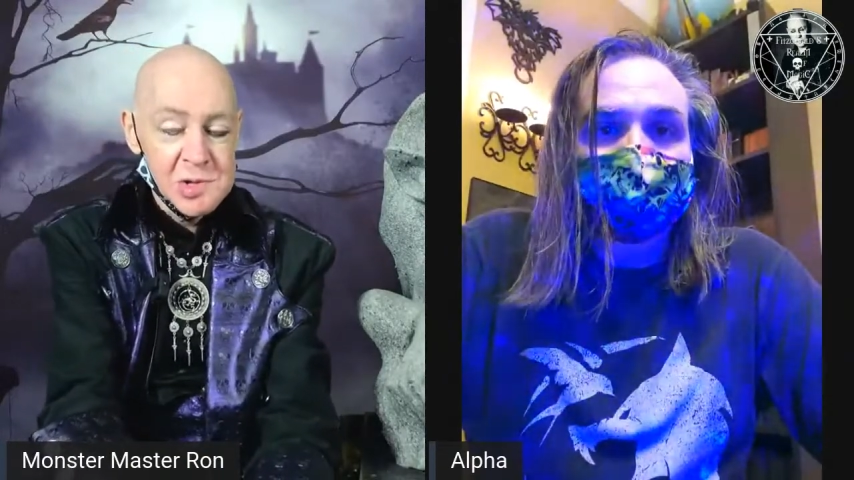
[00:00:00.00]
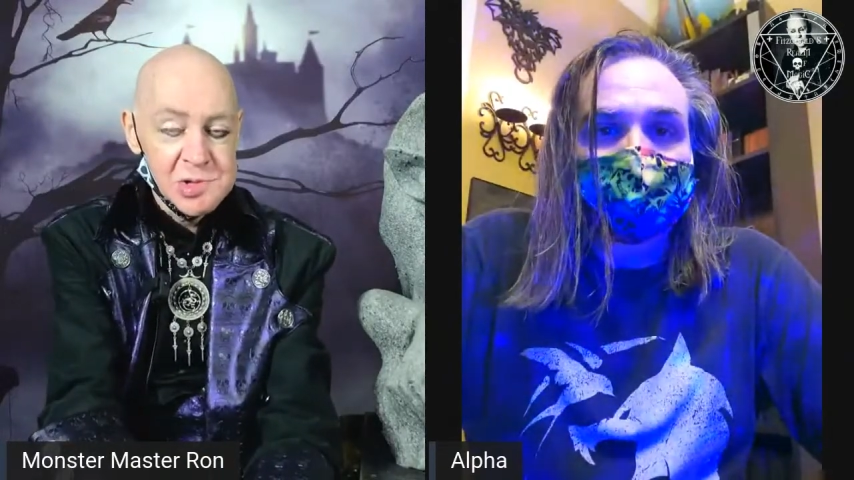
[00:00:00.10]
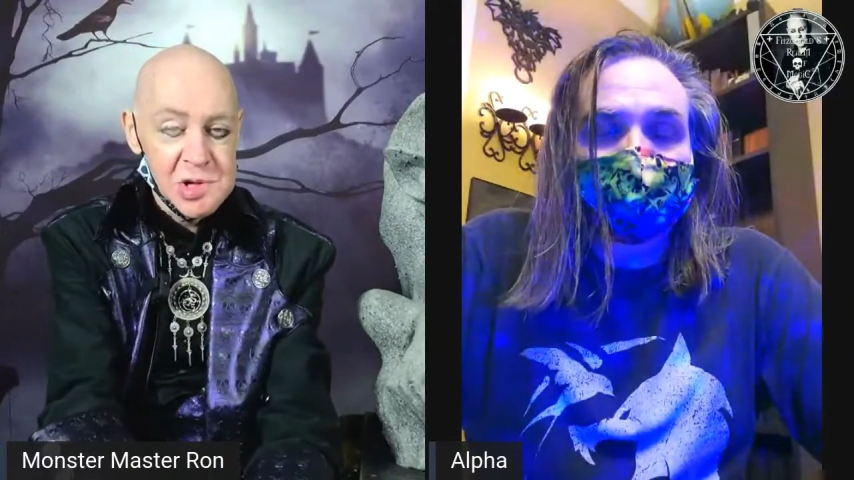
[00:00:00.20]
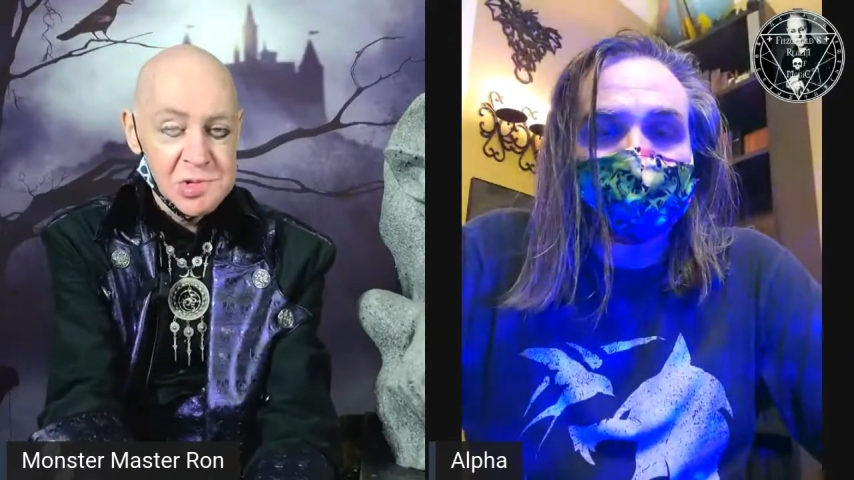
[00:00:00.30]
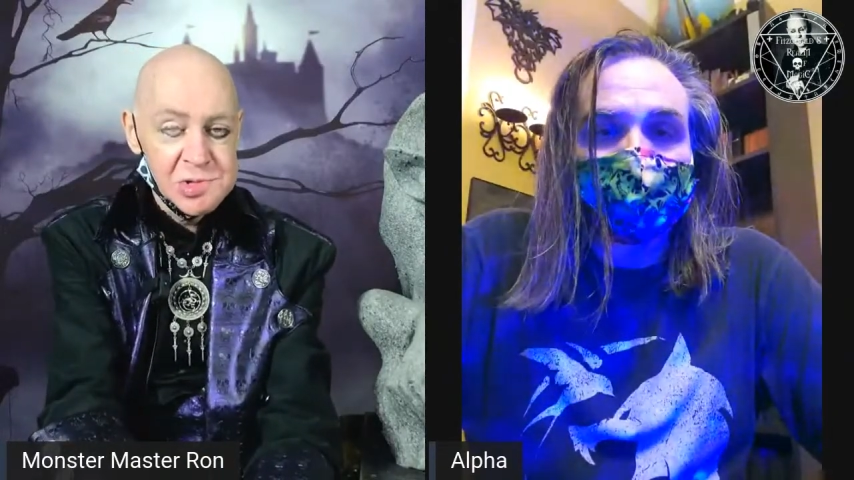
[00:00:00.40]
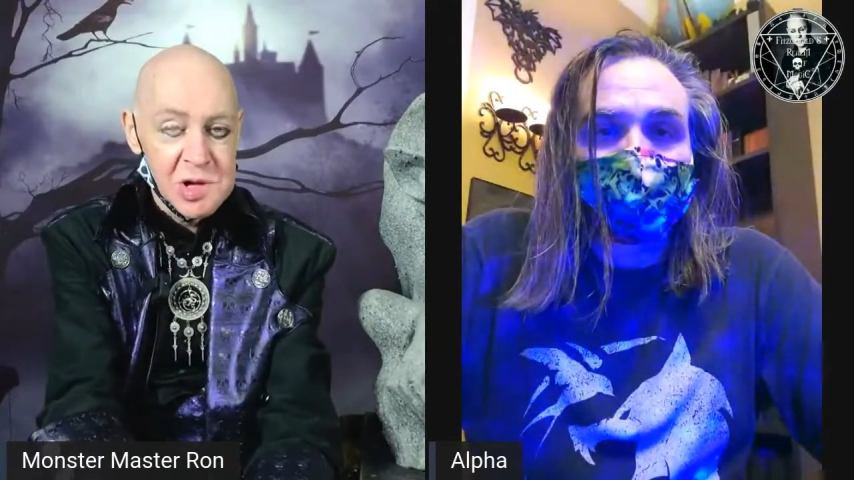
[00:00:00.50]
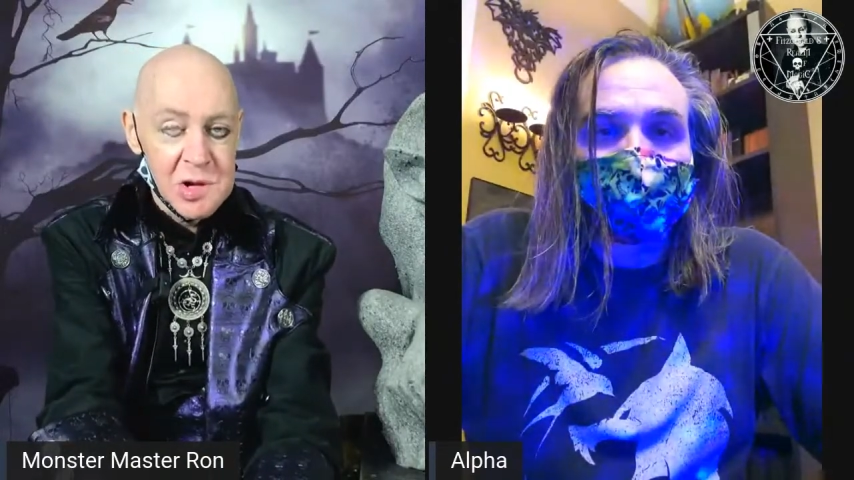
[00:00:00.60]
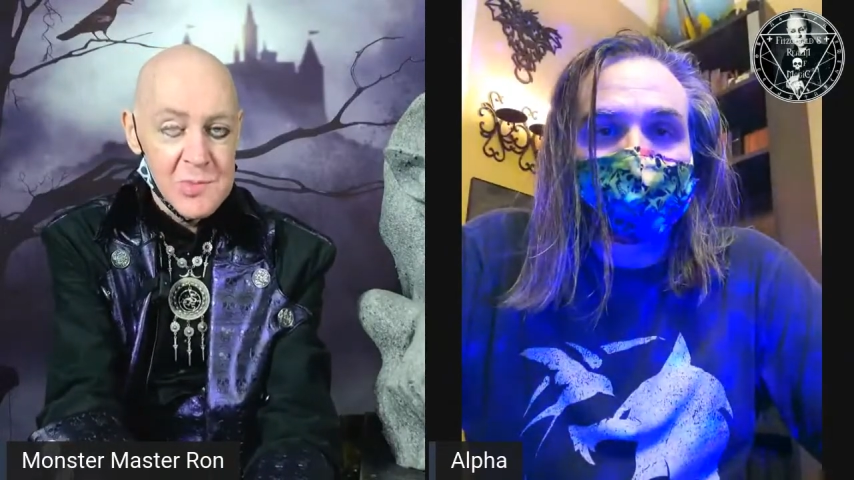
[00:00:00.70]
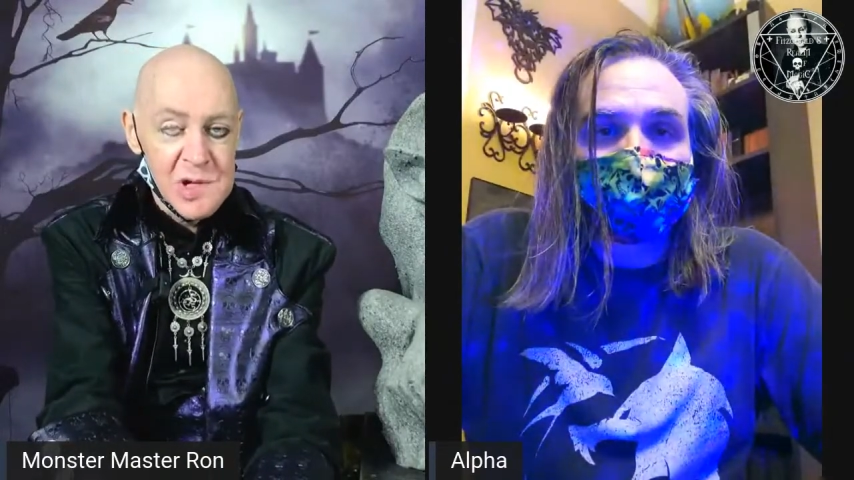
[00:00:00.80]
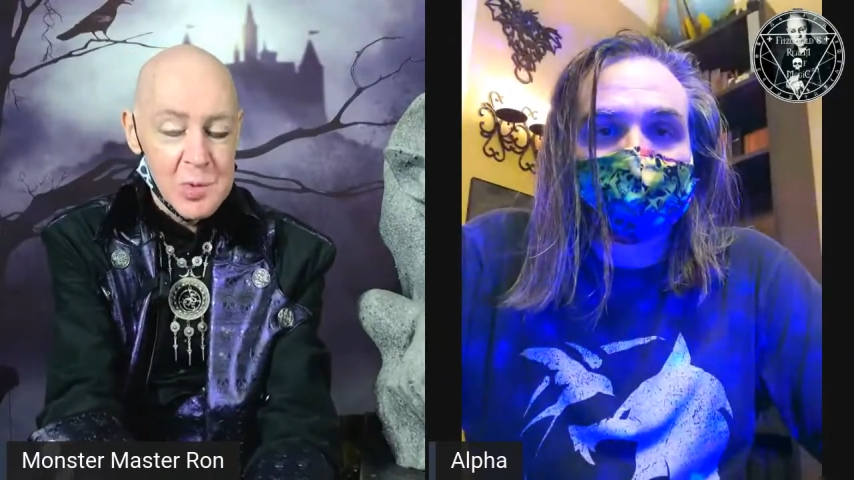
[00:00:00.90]
just
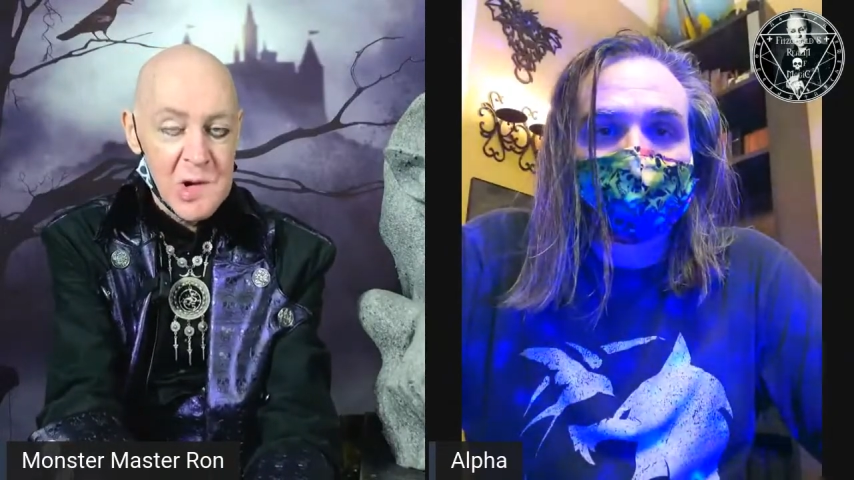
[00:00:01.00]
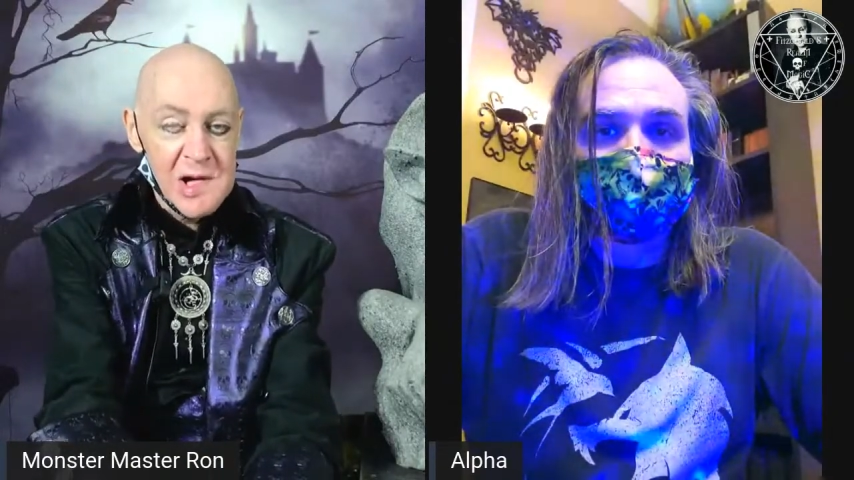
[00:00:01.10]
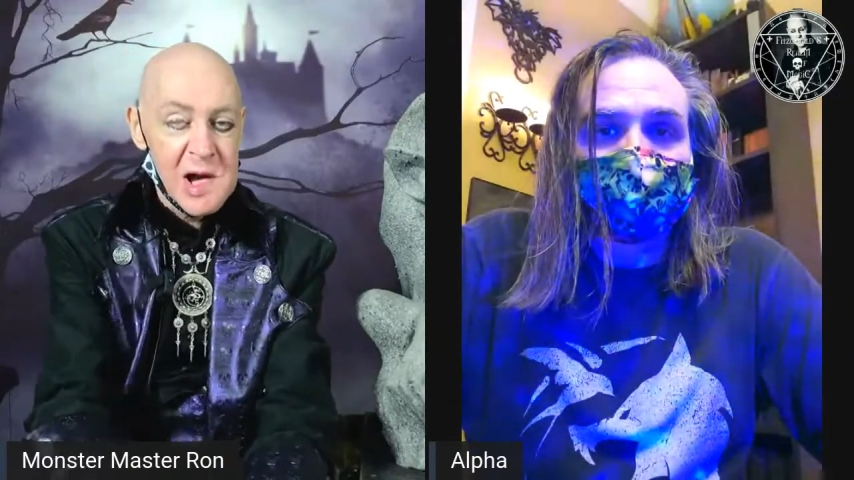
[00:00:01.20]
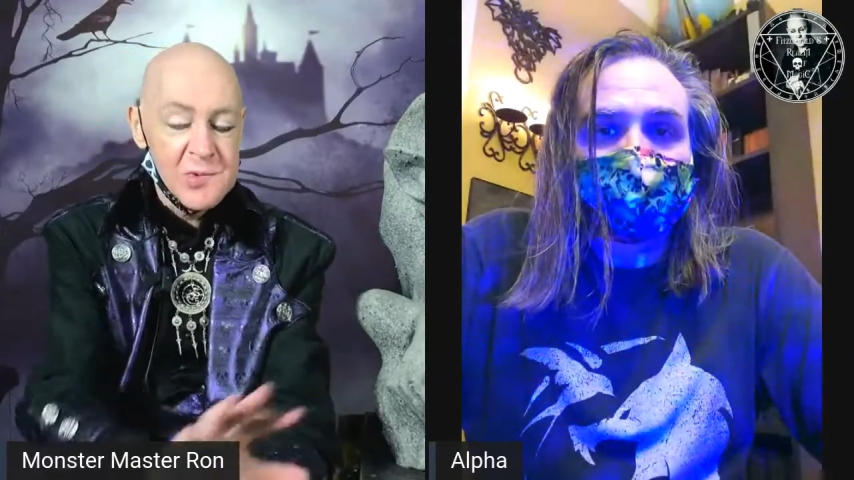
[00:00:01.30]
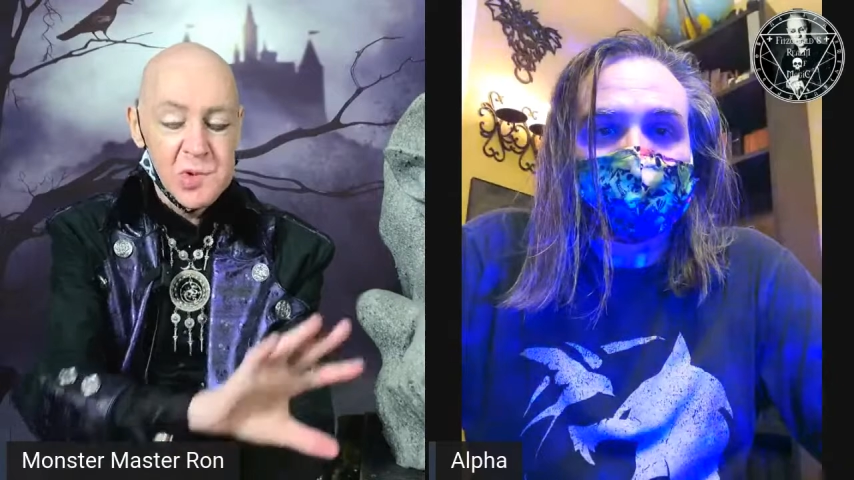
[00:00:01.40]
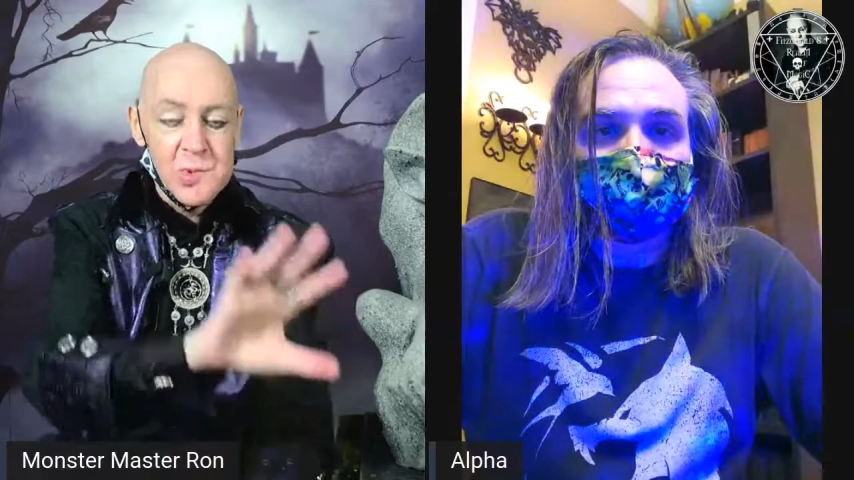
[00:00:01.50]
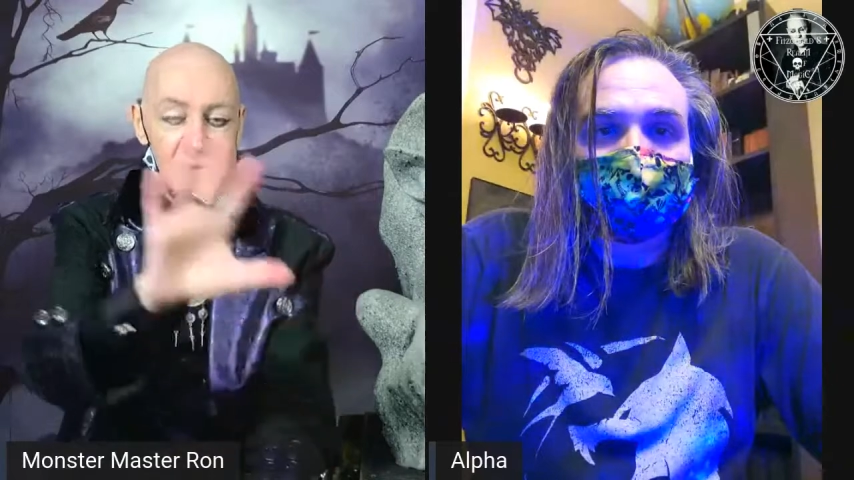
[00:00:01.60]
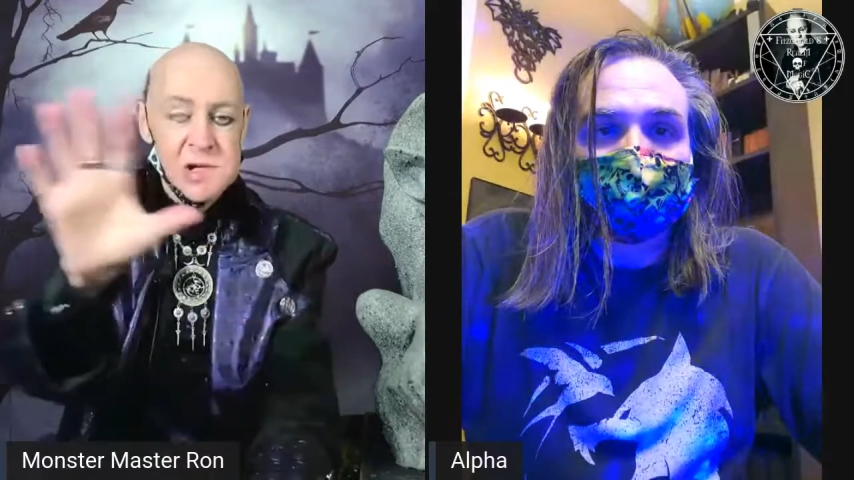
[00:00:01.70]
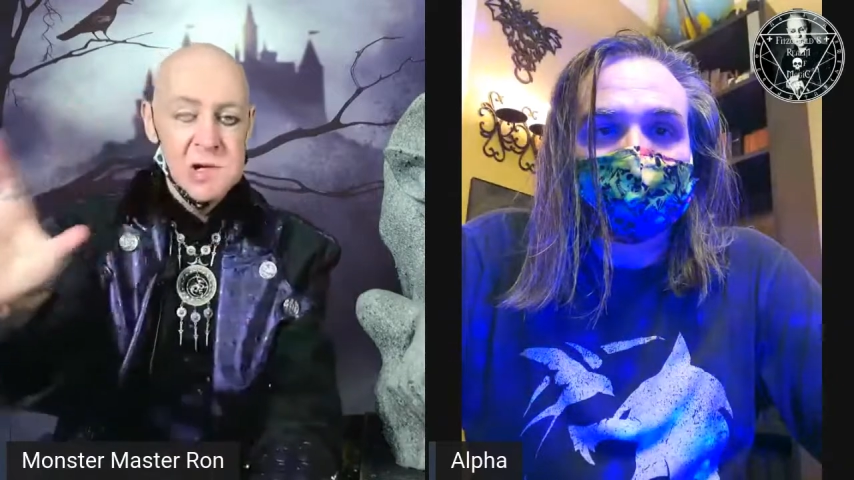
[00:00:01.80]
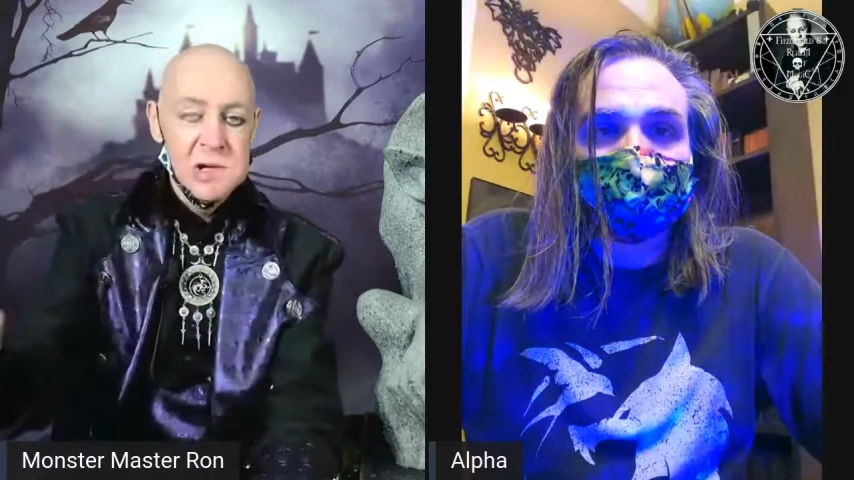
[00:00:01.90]
a minute, right after
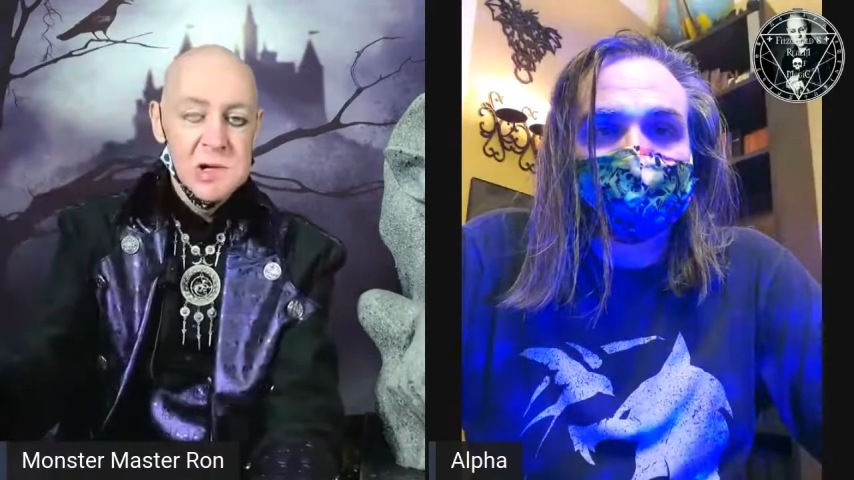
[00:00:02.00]
we